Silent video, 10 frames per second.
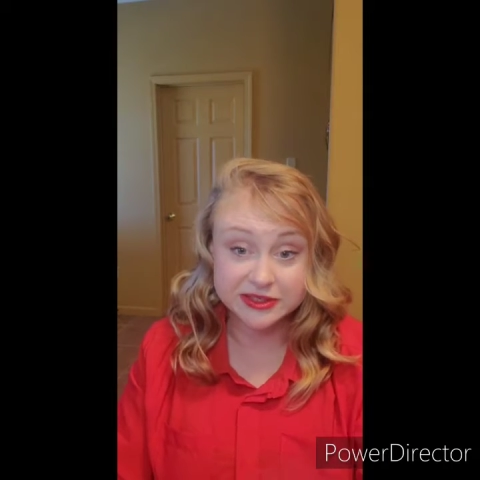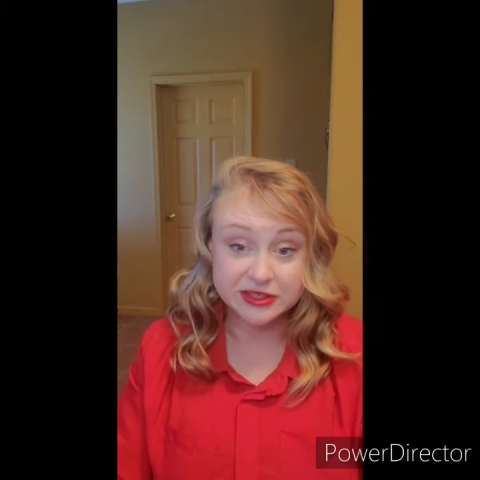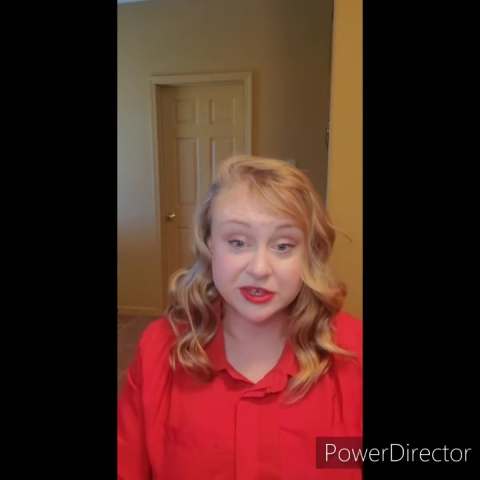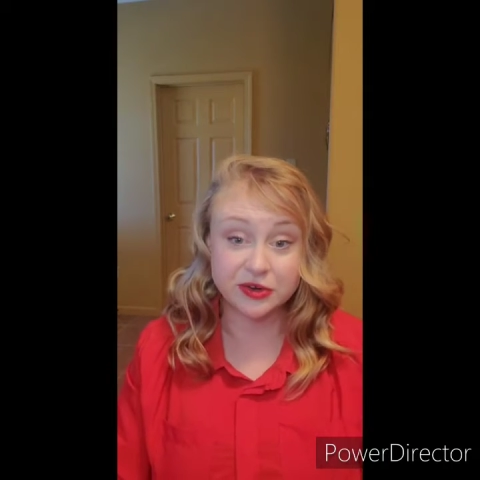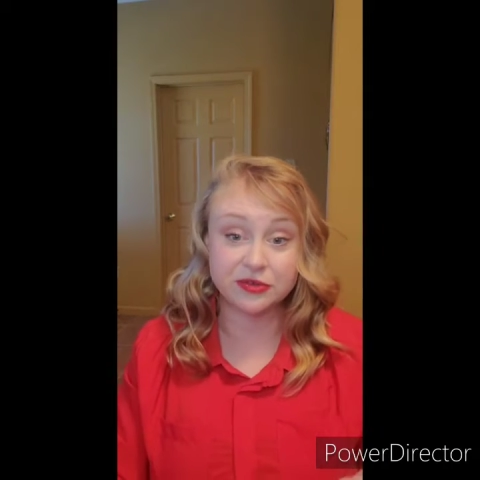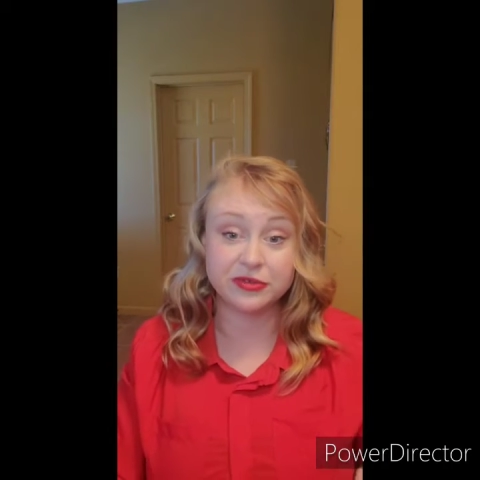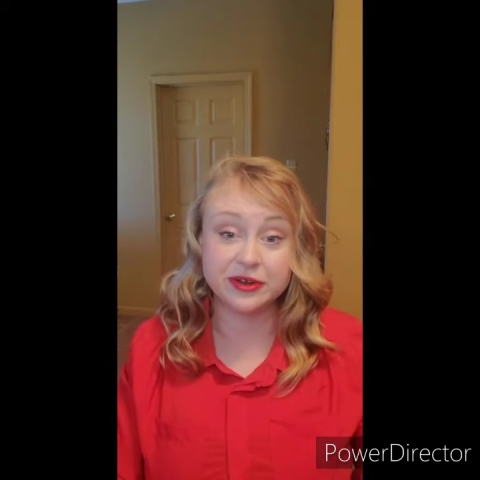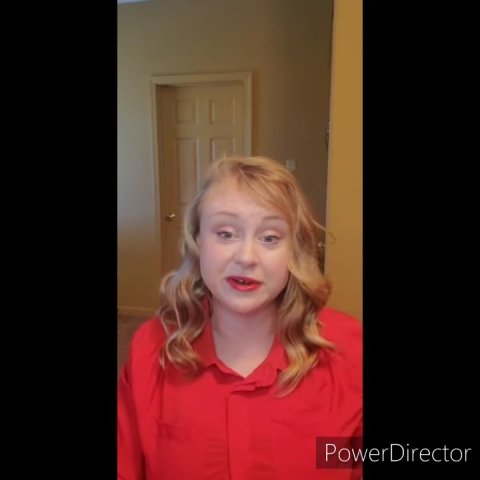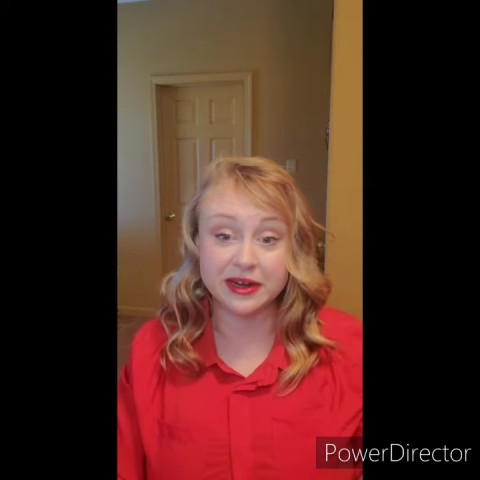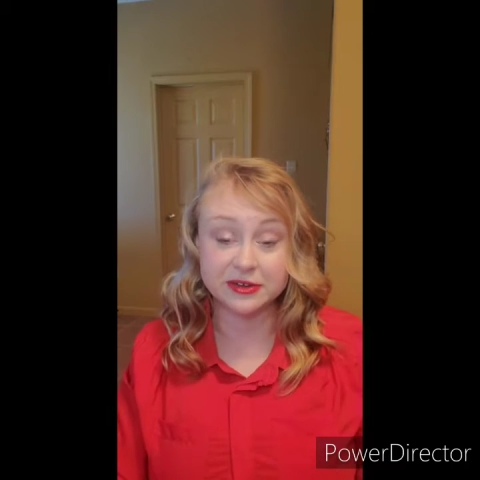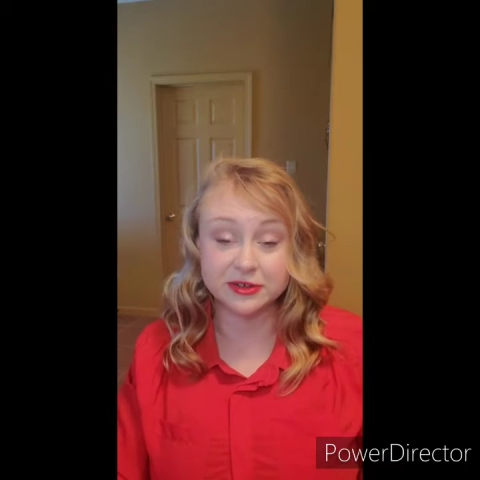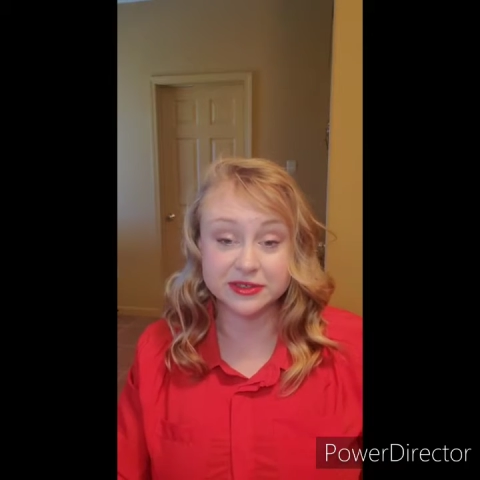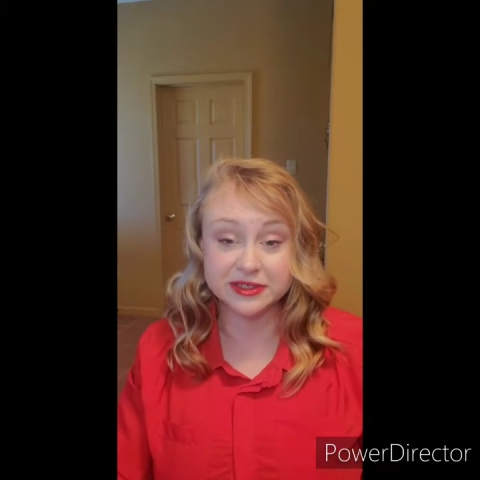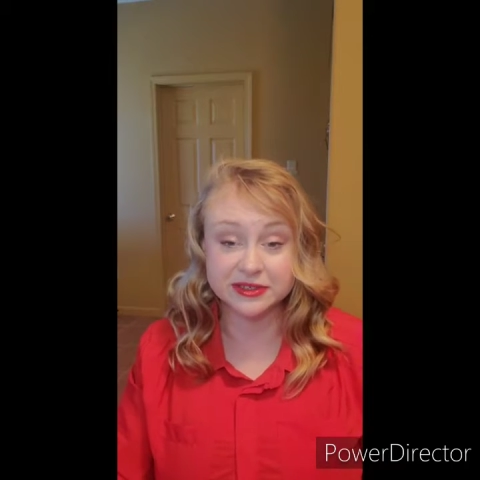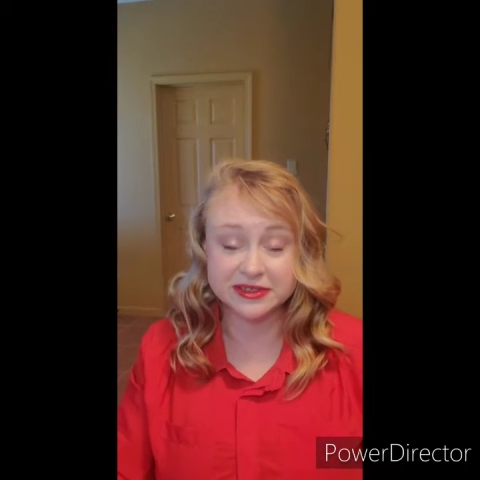So free
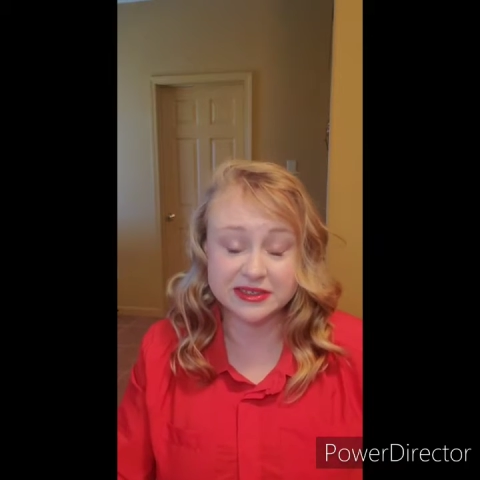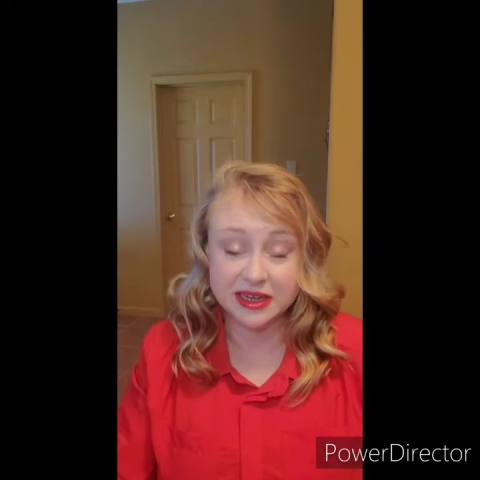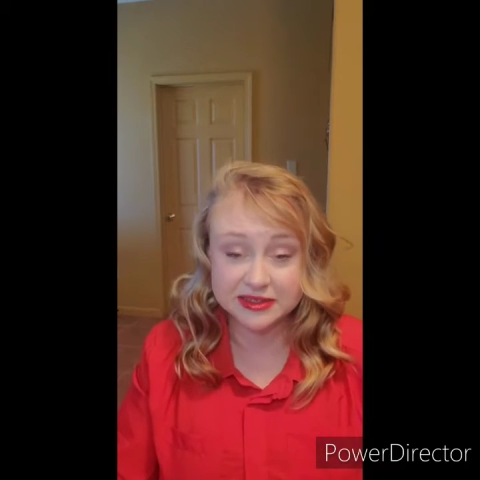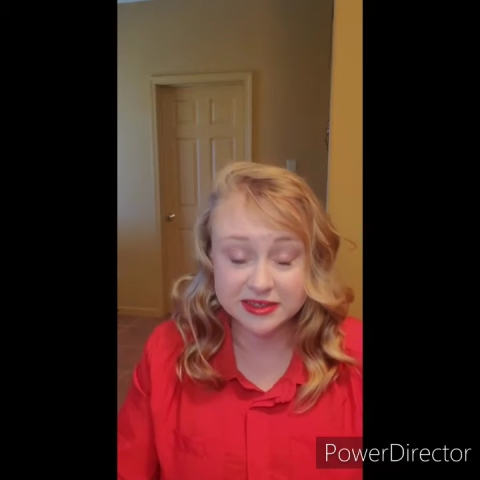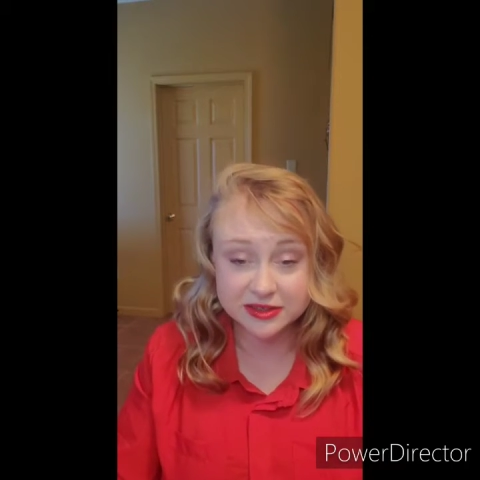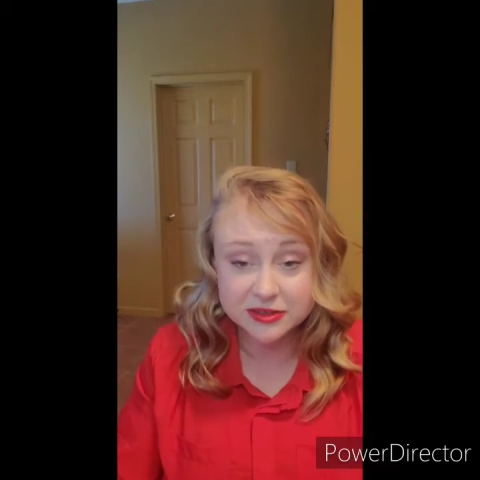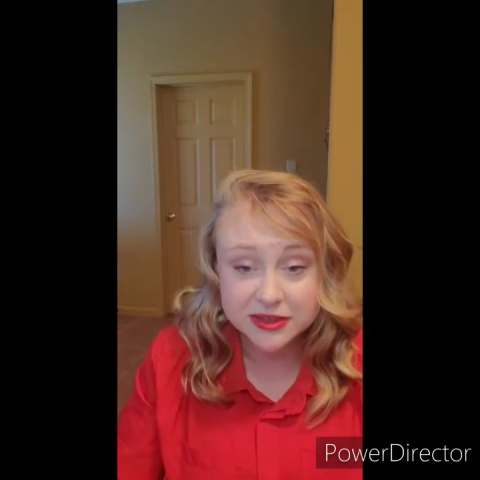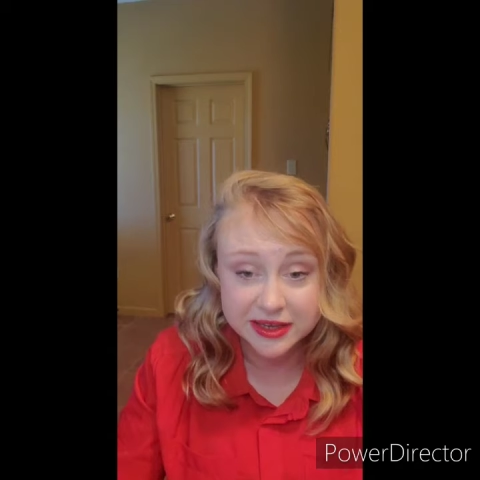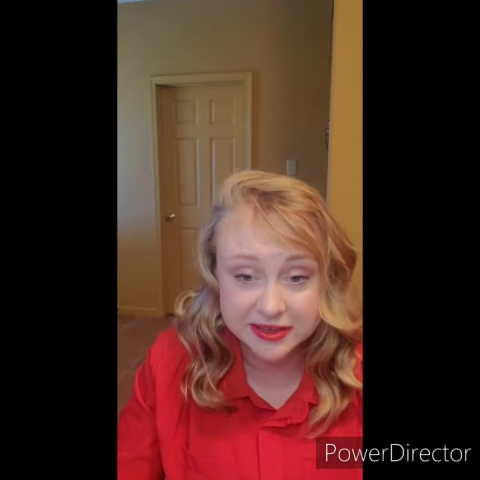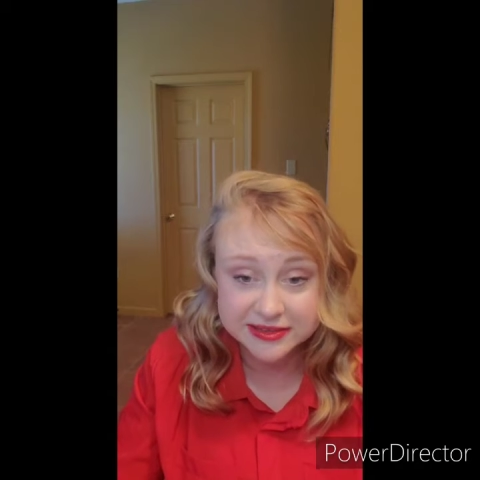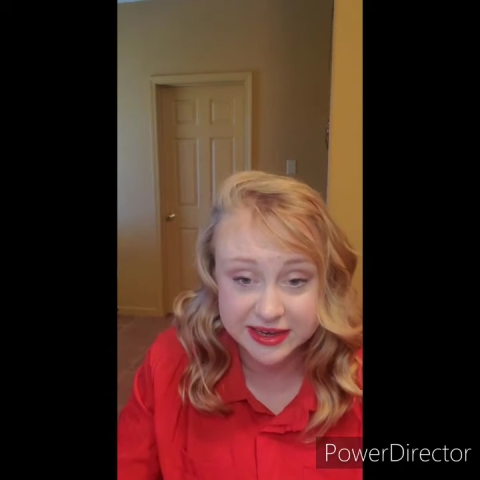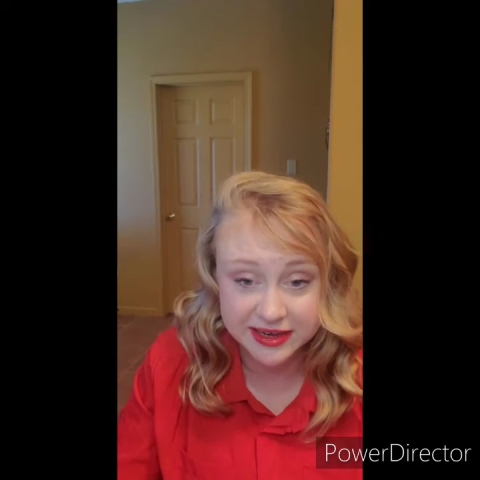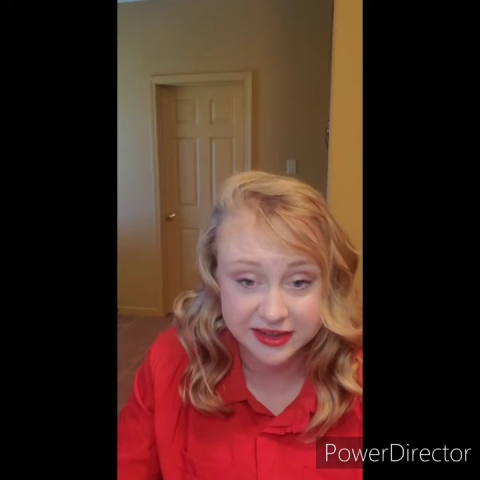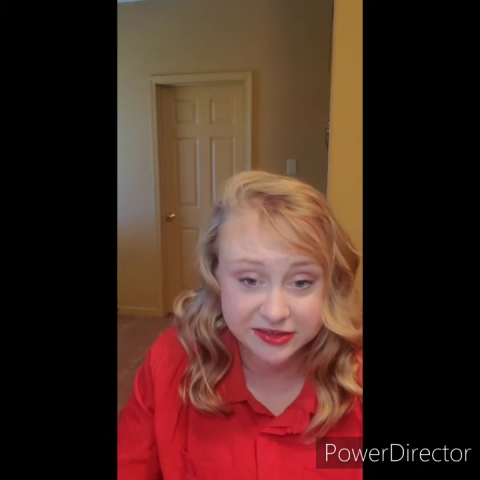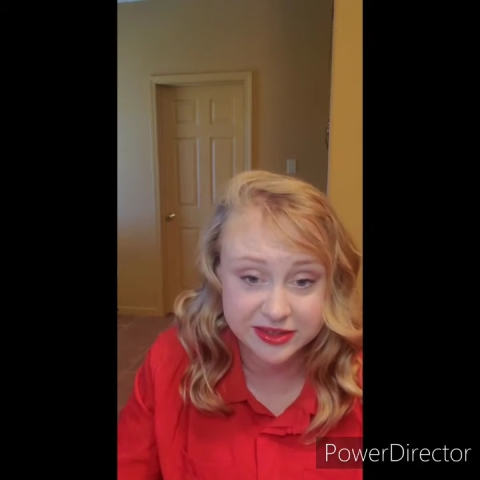radicals are these nasty little things that
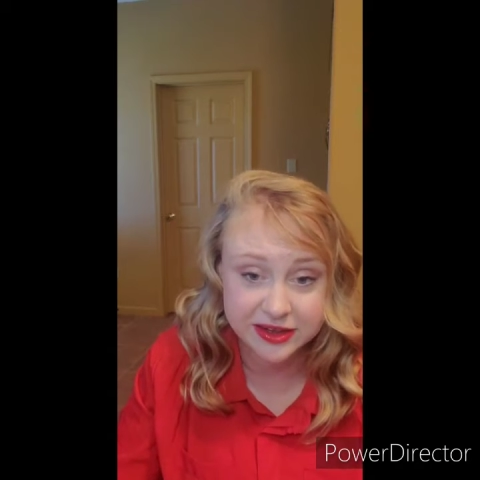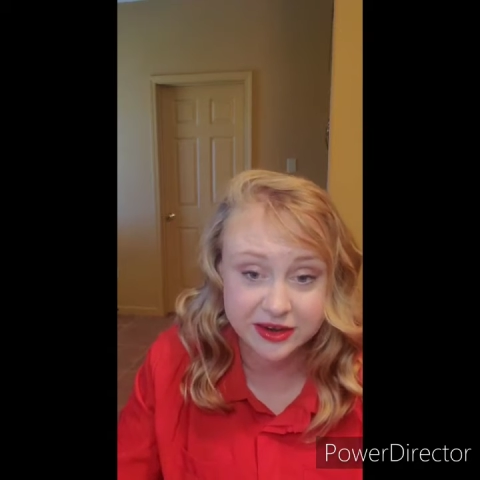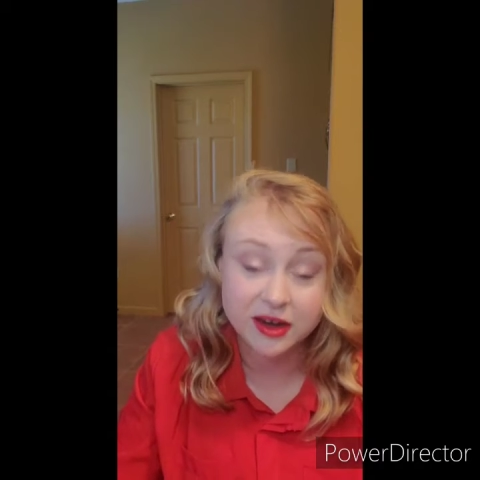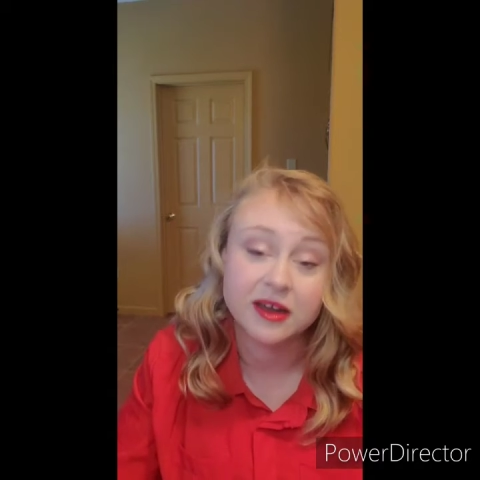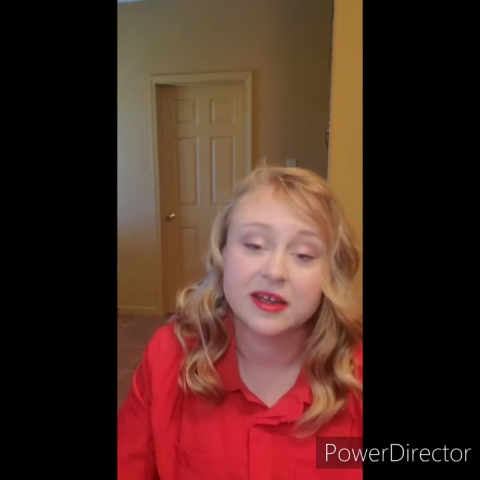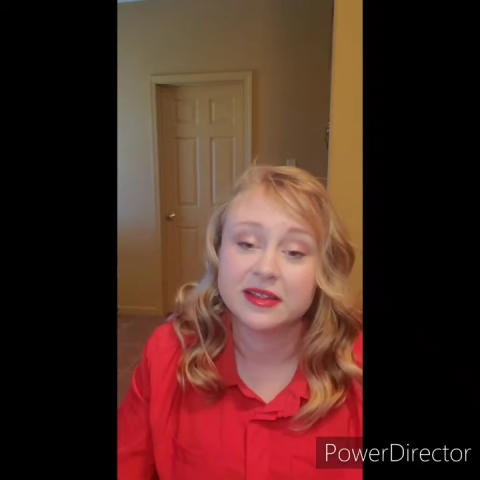hang out in the air.